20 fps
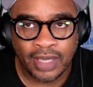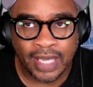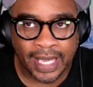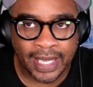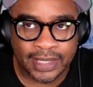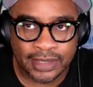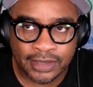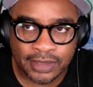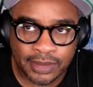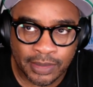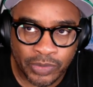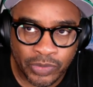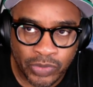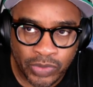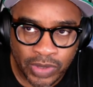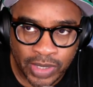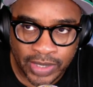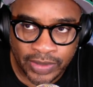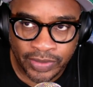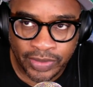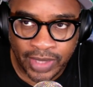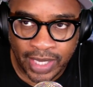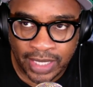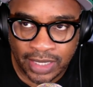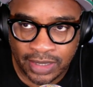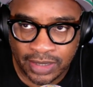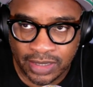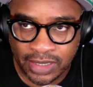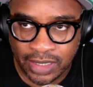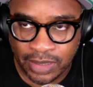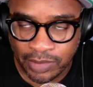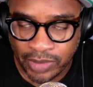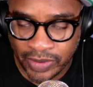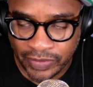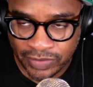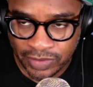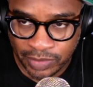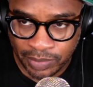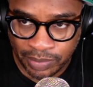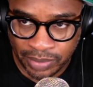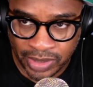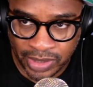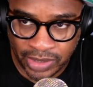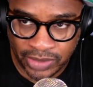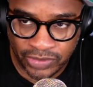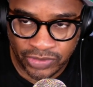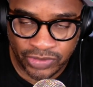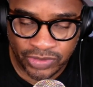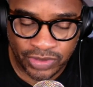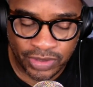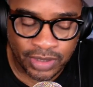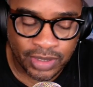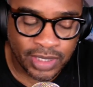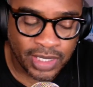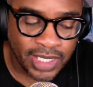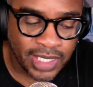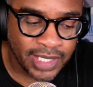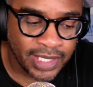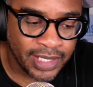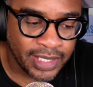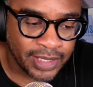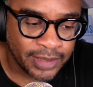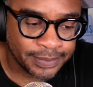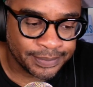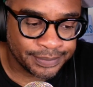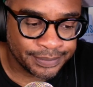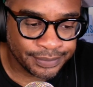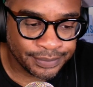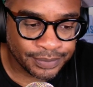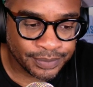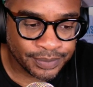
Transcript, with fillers: as someone that can come off the bench and